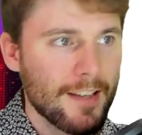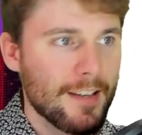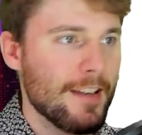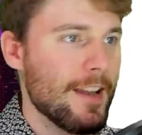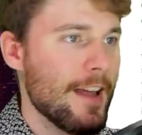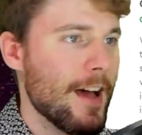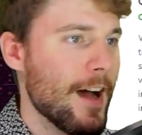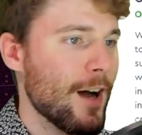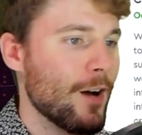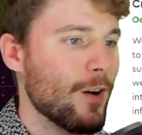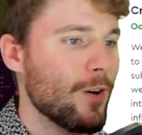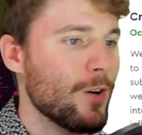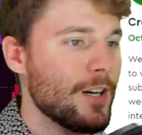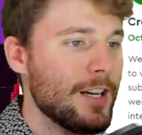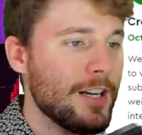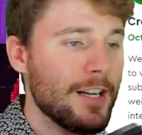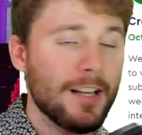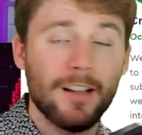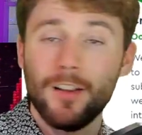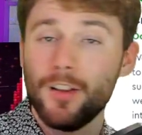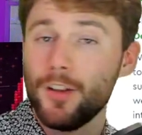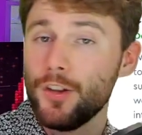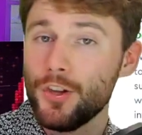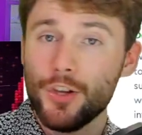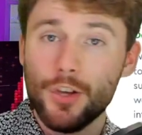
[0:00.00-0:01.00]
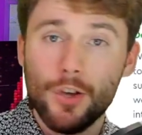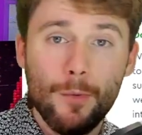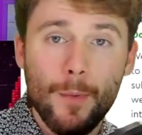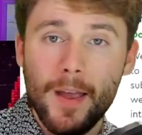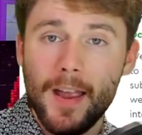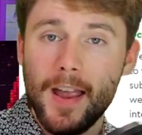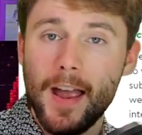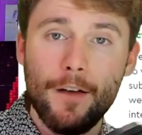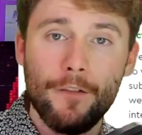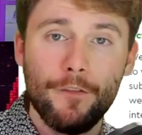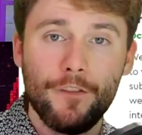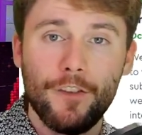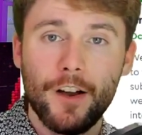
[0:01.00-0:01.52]
Now, you may
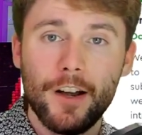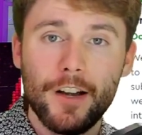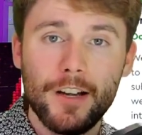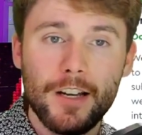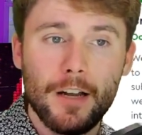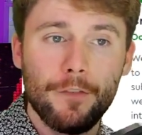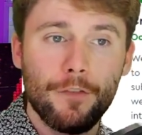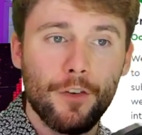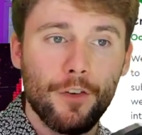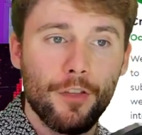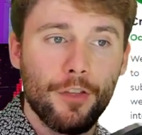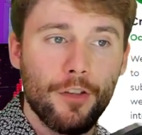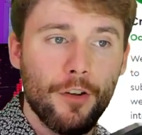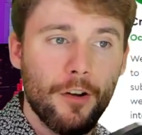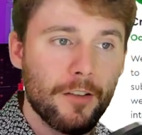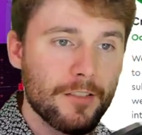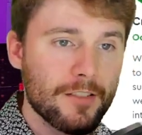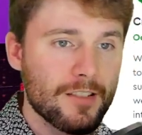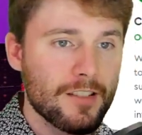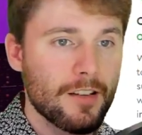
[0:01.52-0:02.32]
have very different thoughts.